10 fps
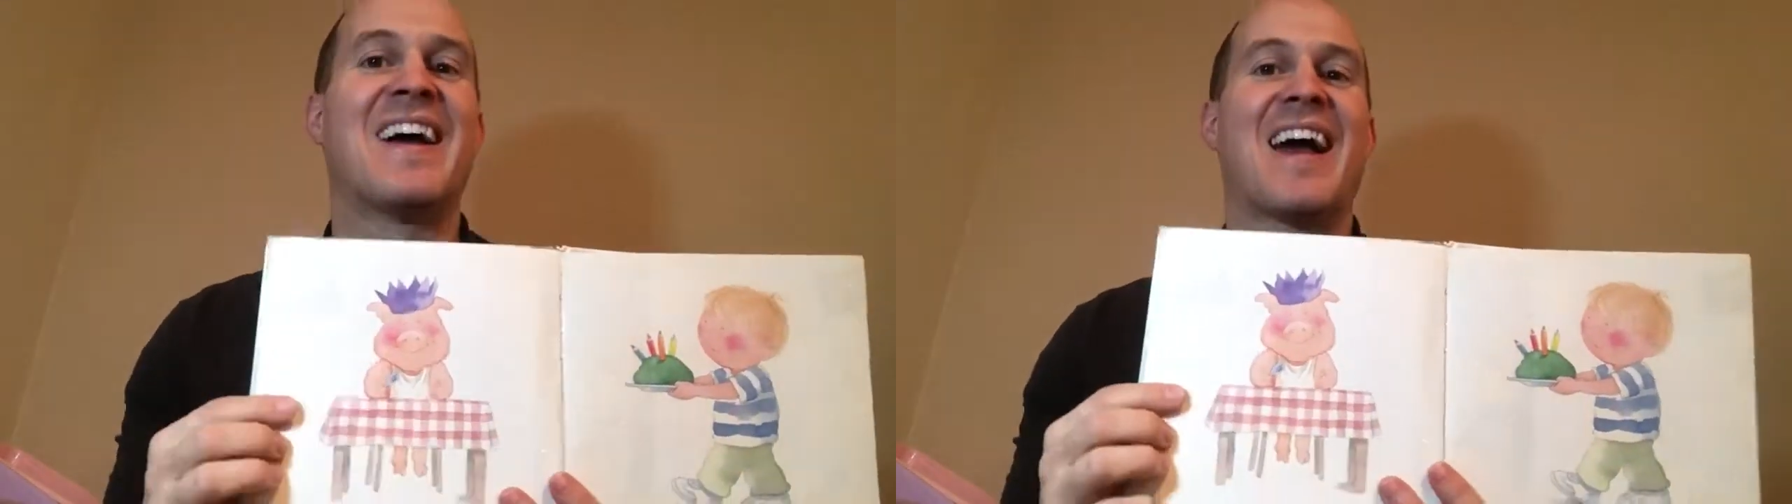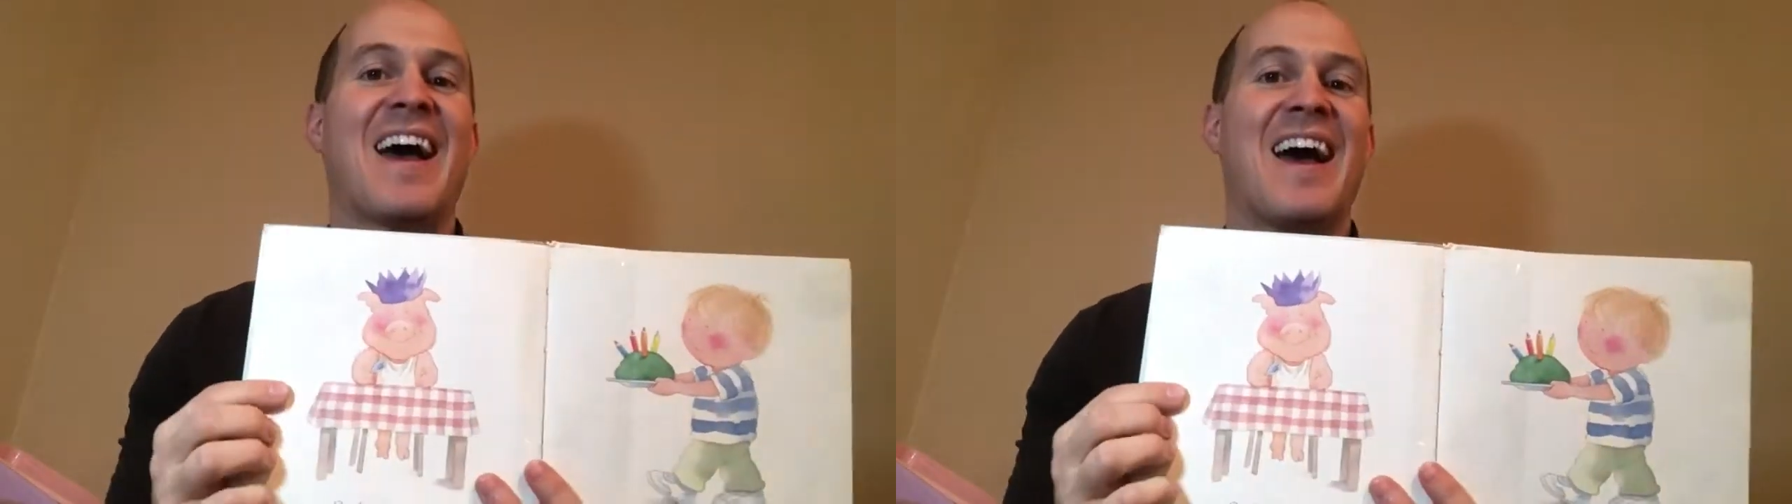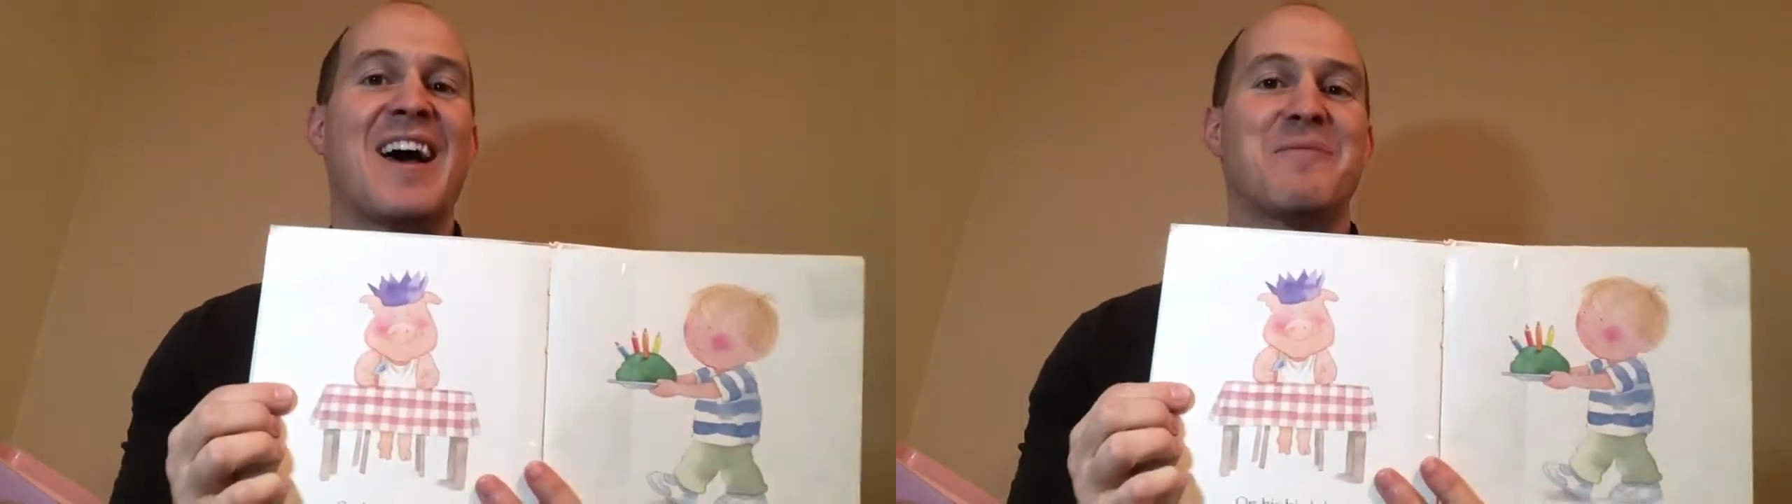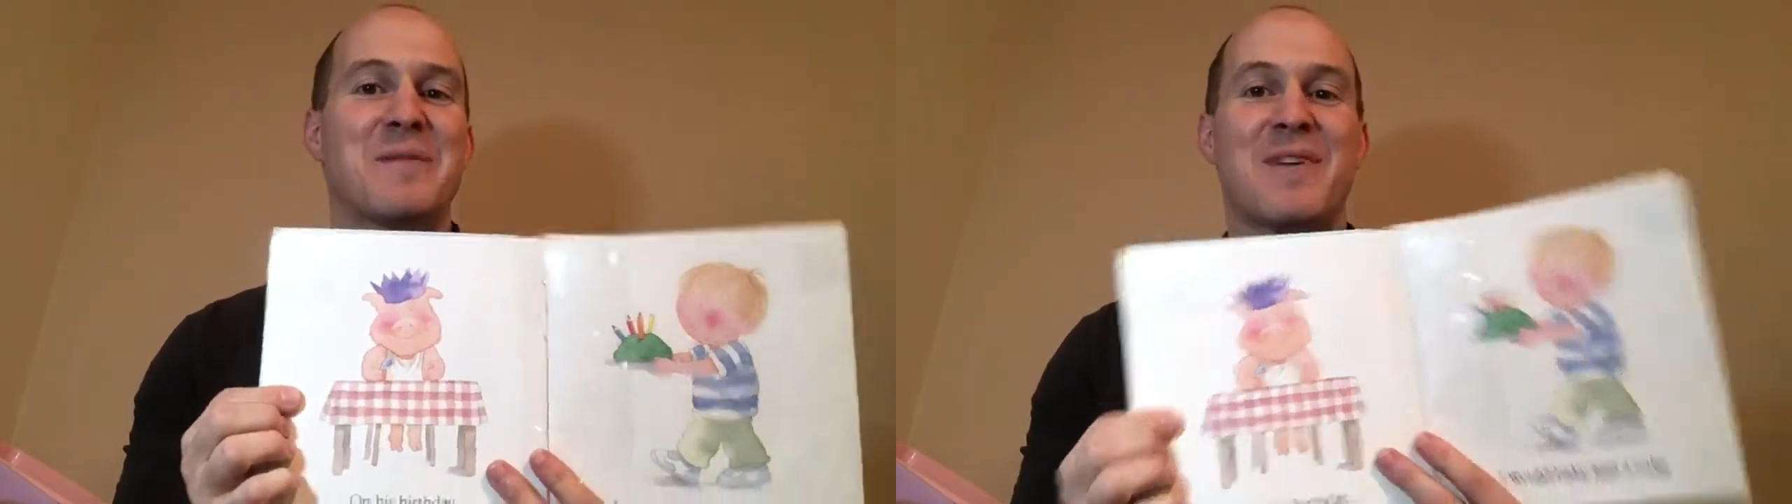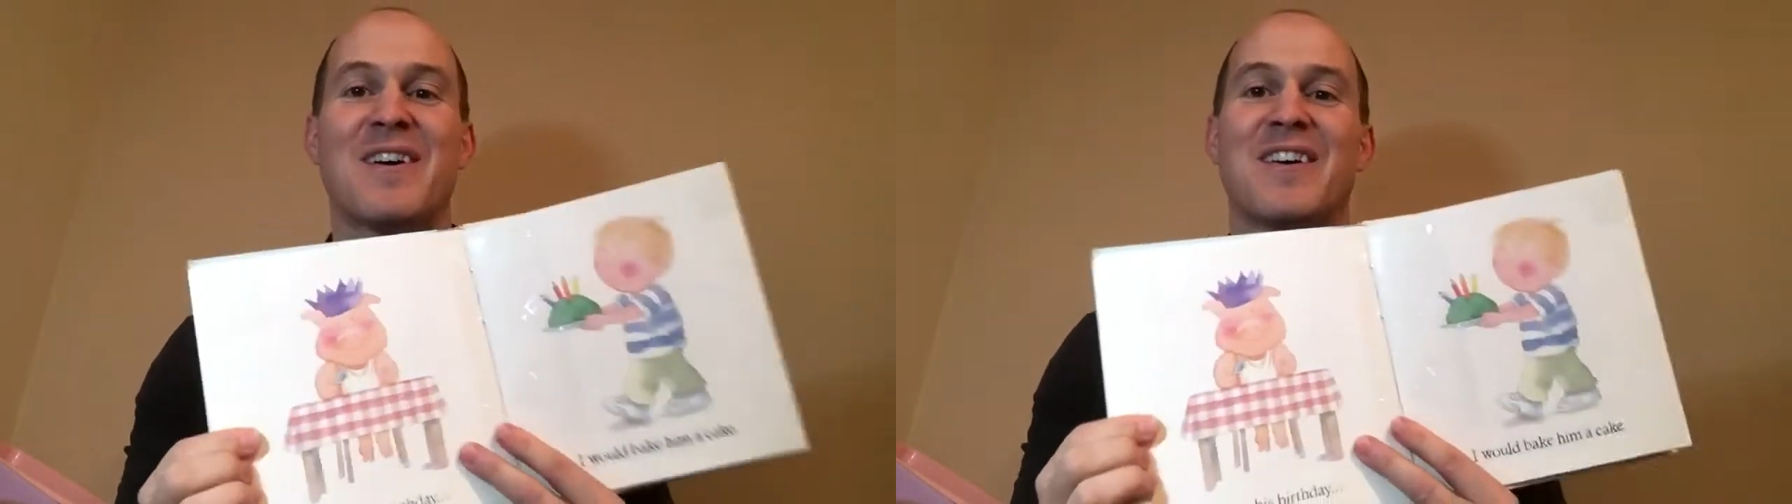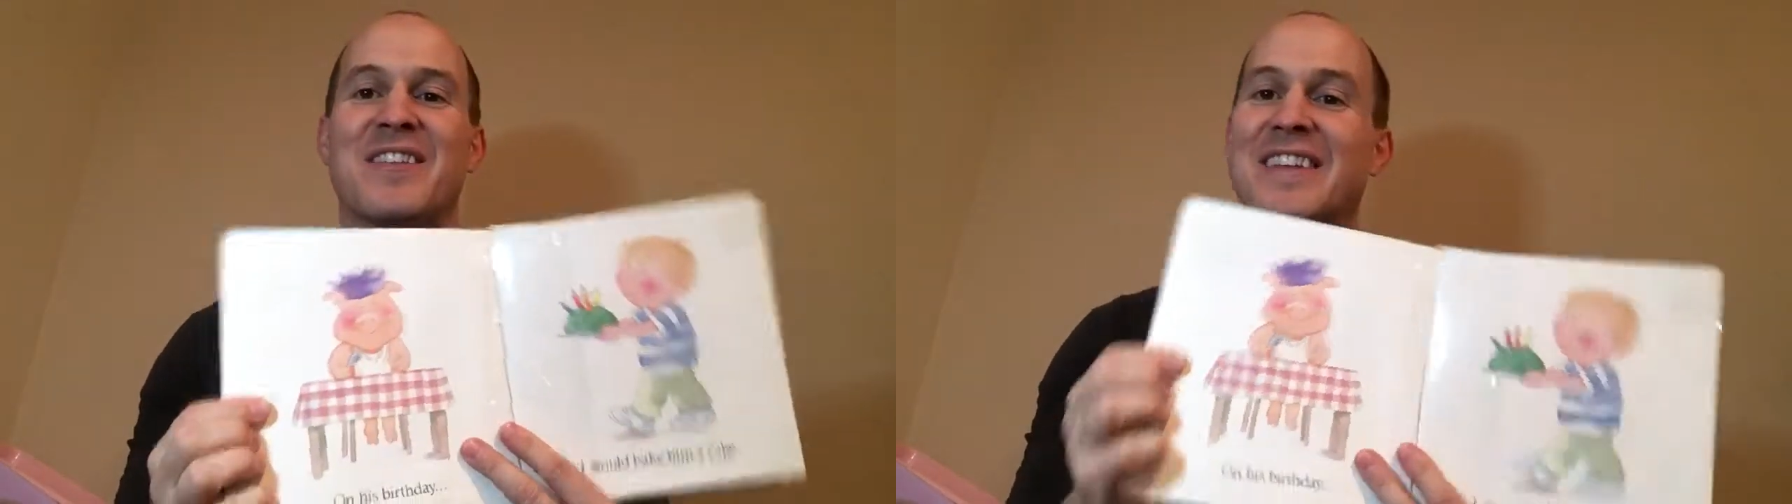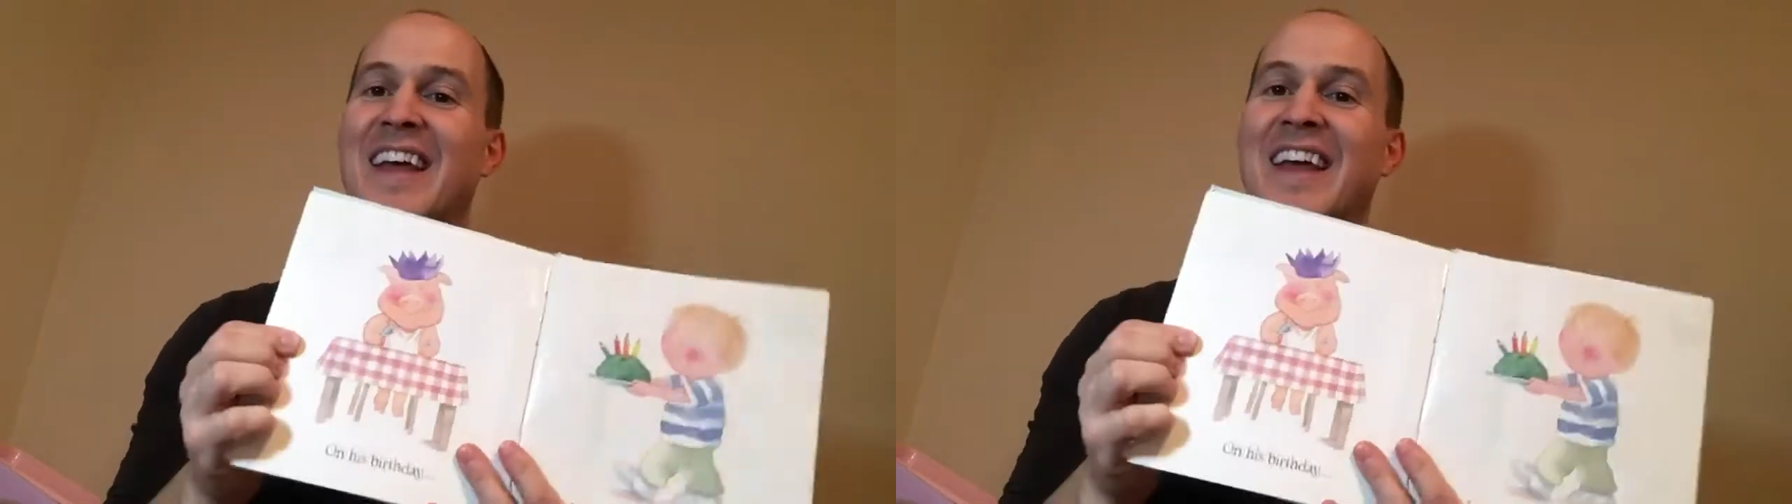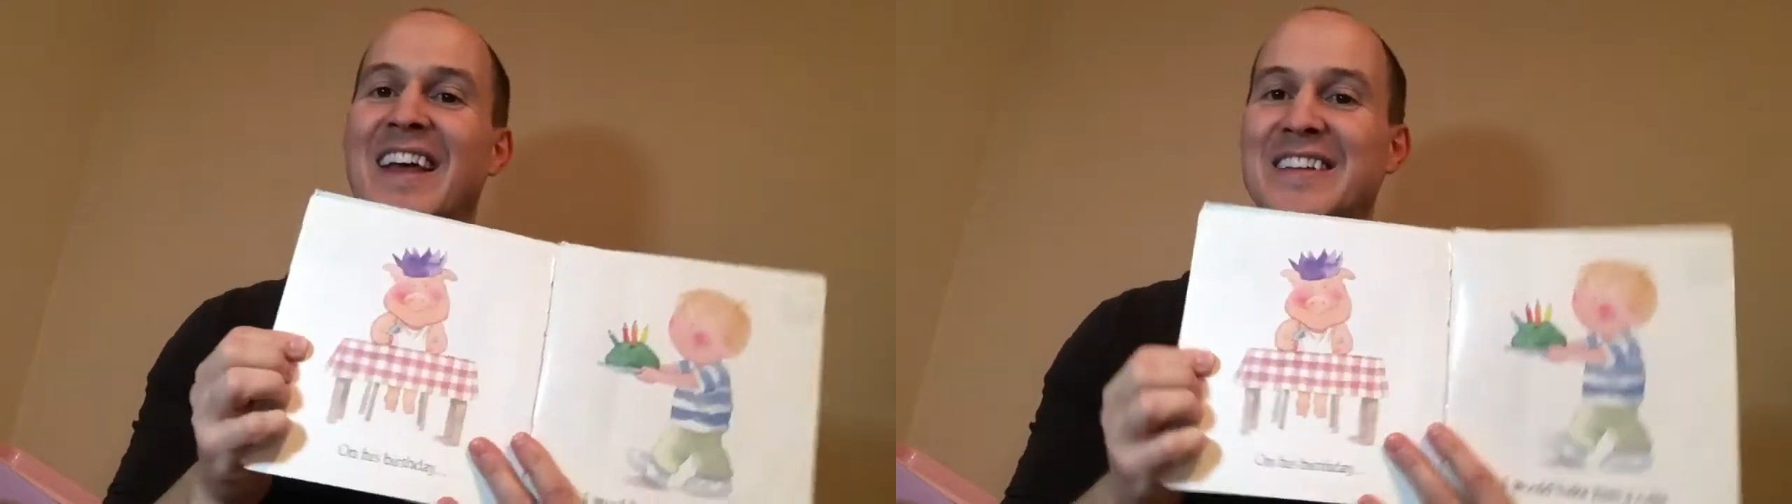Happy
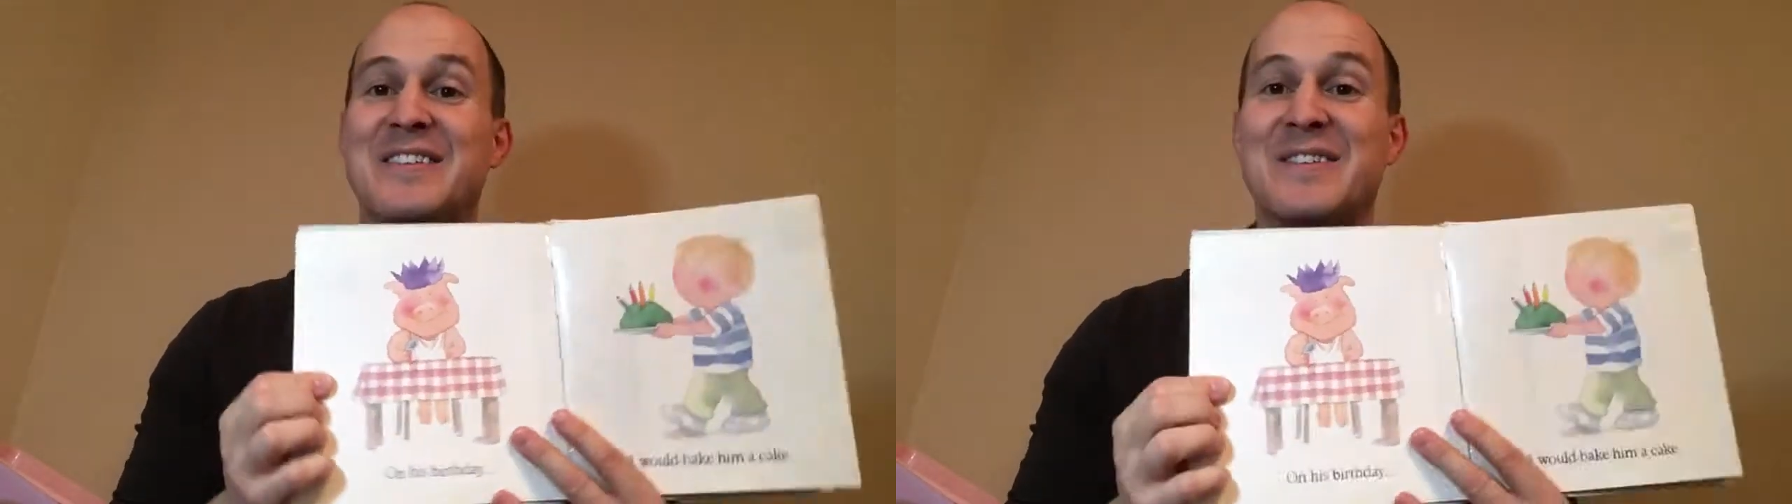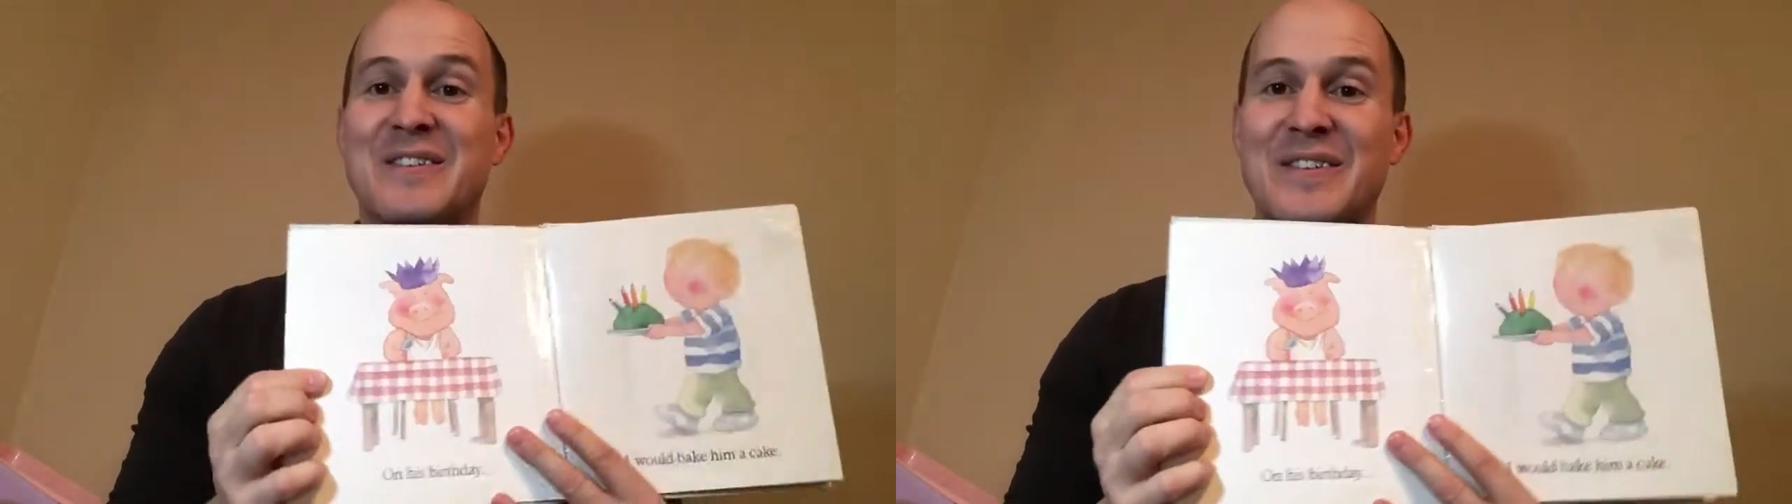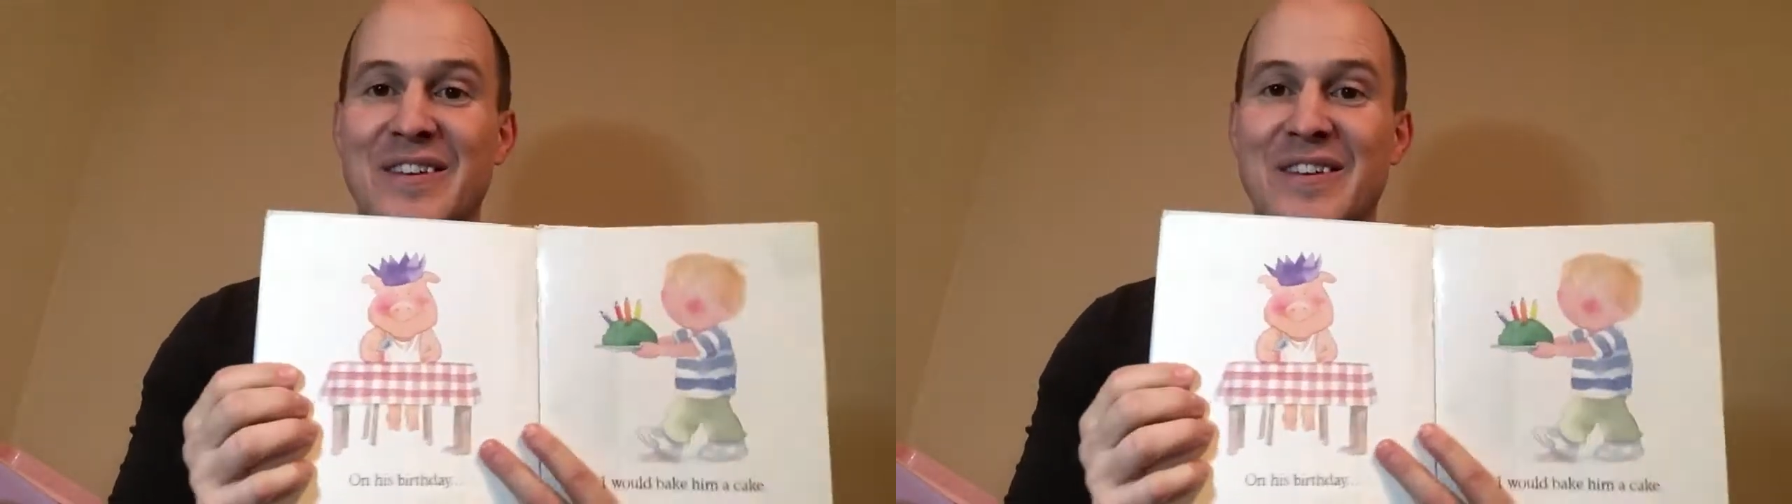birthday to